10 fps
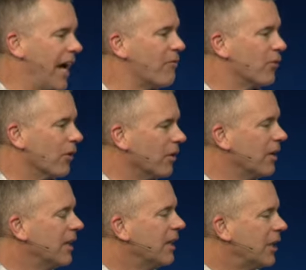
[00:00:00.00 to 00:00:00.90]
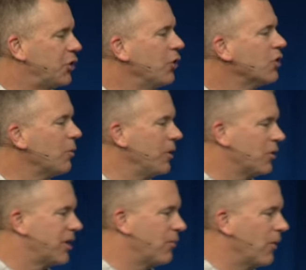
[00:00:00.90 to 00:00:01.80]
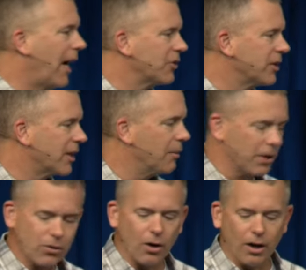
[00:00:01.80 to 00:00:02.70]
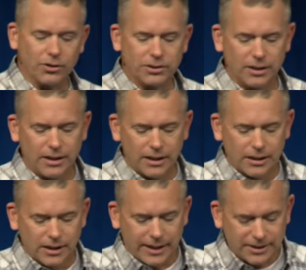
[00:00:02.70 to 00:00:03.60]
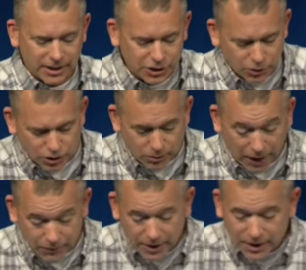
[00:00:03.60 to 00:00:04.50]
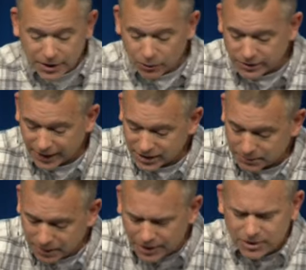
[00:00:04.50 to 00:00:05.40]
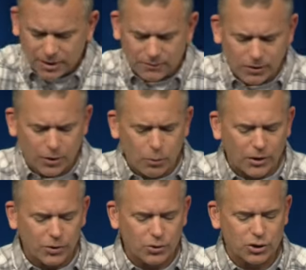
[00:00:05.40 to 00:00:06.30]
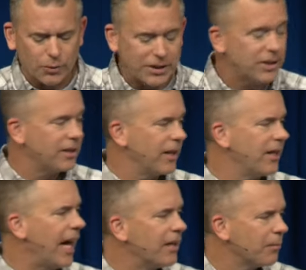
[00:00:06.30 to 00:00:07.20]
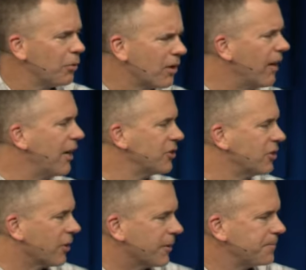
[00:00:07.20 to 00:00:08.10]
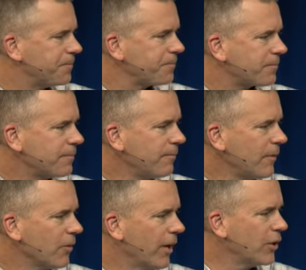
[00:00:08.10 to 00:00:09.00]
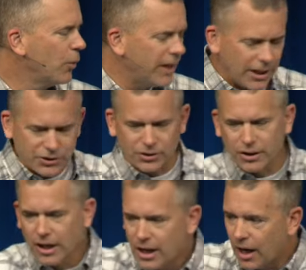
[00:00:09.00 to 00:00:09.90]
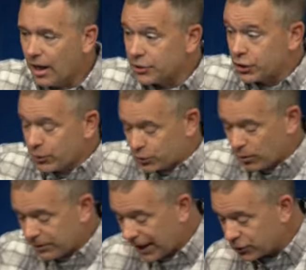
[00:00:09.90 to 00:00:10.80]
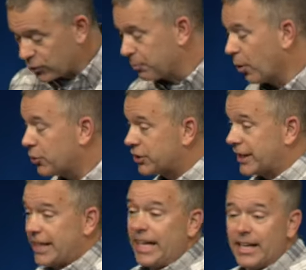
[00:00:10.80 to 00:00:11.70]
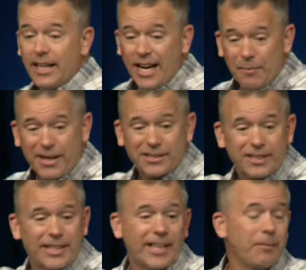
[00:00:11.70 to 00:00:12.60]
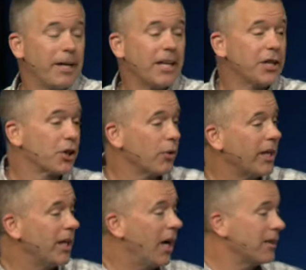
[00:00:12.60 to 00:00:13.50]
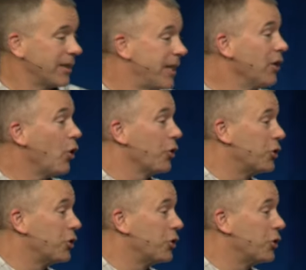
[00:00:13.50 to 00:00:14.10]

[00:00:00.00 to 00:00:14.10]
ever. It's usually when you see fasting come across. Like I said, it's used throughout the Old Testament. A, a very well known story is in, in the book of Esther. Right? Queen Esther, a Jewish woman, has to approach the king because the king had made a decree uh, to kill all the